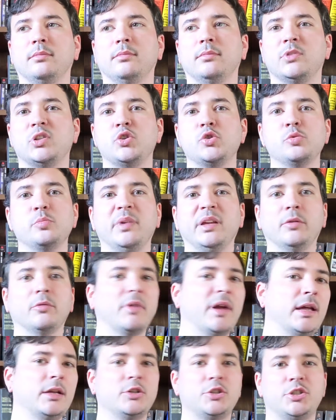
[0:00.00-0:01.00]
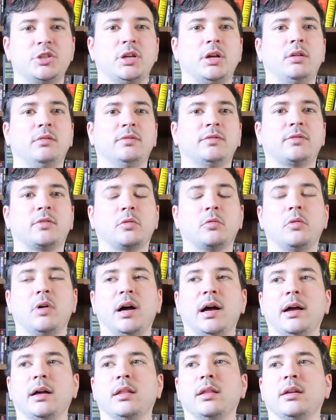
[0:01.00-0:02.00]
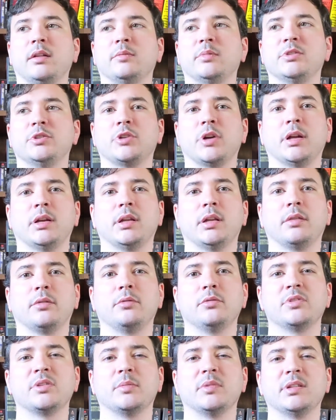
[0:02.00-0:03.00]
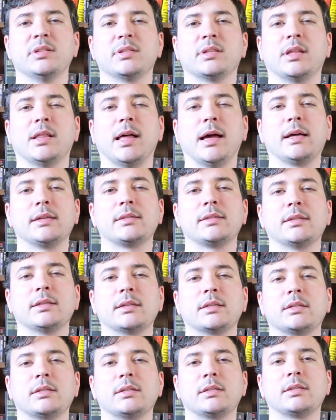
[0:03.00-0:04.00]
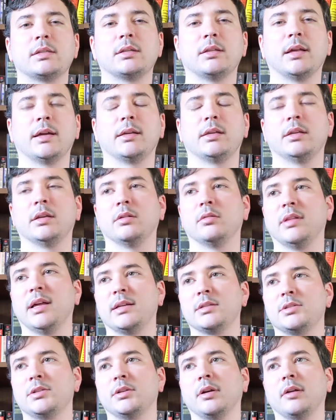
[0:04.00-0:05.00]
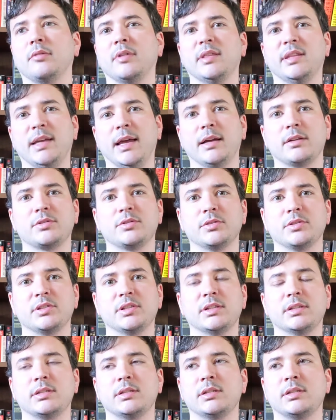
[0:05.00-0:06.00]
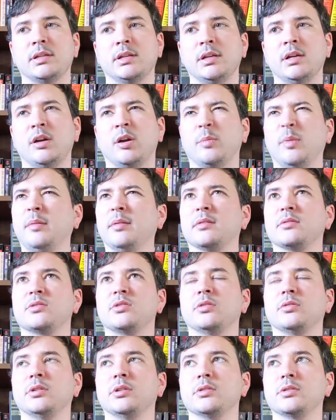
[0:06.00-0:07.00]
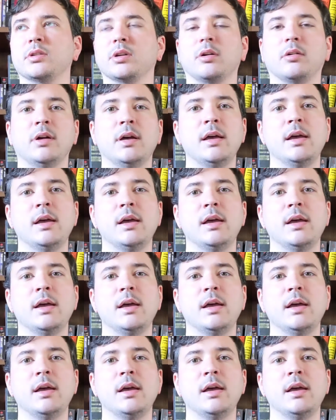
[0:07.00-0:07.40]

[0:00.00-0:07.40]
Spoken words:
to be read shelf for a while, and I've been trying to get through some of these classics. Like last year I read The Exorcist. Maybe that was 2 years ago,